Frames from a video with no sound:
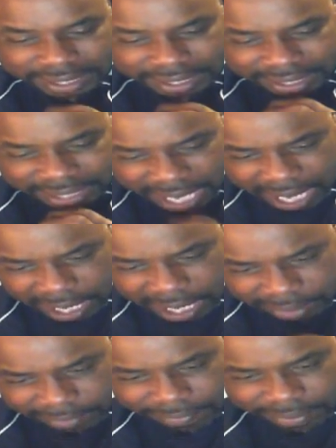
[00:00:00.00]
the God
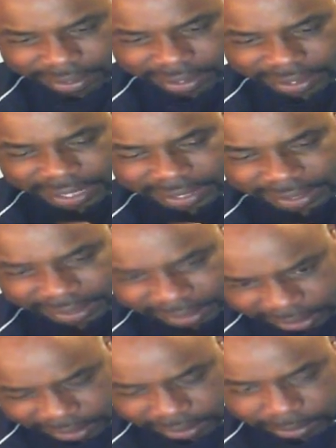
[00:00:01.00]
of this
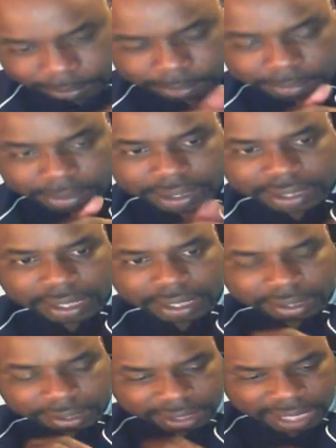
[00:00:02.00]
system,
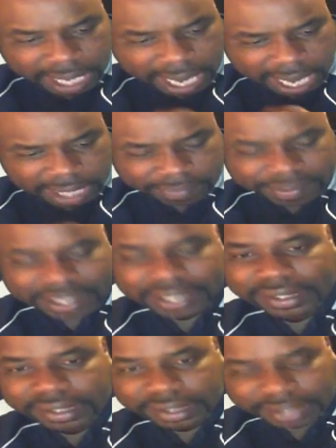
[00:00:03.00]
the God of
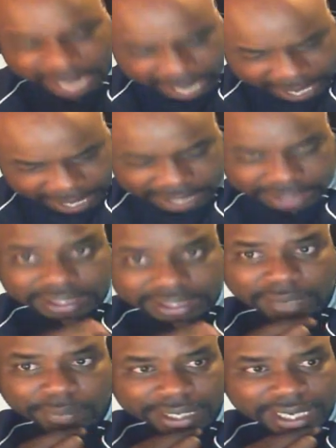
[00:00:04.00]
this age
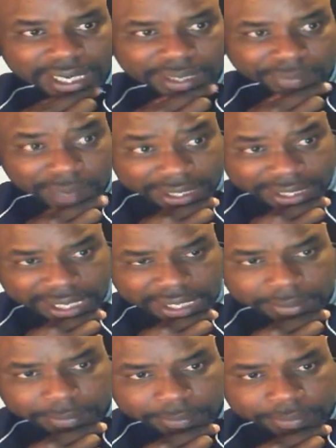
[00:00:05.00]
that we're in right
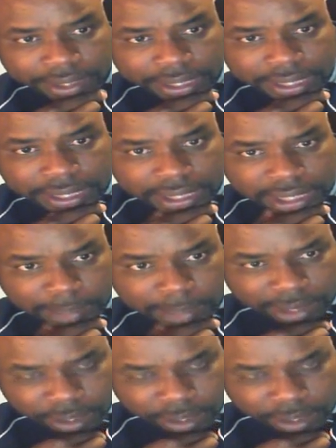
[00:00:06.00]
now. Um, a